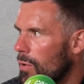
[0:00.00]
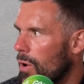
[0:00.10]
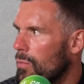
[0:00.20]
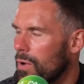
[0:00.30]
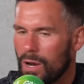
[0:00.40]

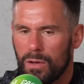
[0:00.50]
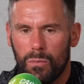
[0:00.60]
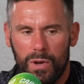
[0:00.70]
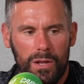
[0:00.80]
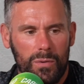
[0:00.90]
We're
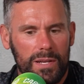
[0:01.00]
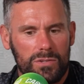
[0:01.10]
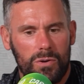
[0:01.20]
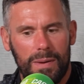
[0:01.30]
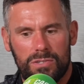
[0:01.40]
gonna
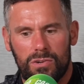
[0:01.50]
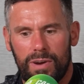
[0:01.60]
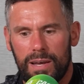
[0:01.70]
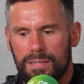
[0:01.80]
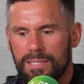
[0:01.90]
quickly talk about
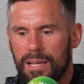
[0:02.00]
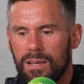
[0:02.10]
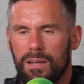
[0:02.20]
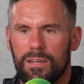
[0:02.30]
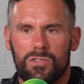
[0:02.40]
soccer aid in a
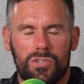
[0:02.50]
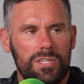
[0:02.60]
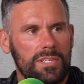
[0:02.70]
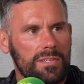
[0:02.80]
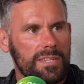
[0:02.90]
second and
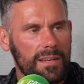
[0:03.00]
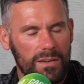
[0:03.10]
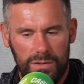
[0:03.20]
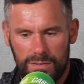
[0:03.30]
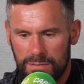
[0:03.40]
just
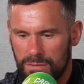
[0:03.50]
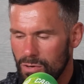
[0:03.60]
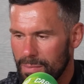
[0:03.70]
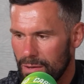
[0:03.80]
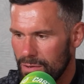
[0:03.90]

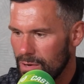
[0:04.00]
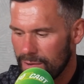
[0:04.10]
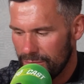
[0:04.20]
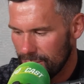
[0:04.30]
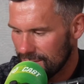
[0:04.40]
talk about who you're
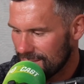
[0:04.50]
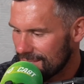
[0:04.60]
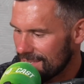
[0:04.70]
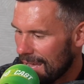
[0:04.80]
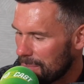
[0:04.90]
looking forward to
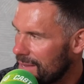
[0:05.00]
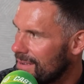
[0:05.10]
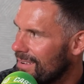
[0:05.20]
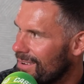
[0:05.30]
snapping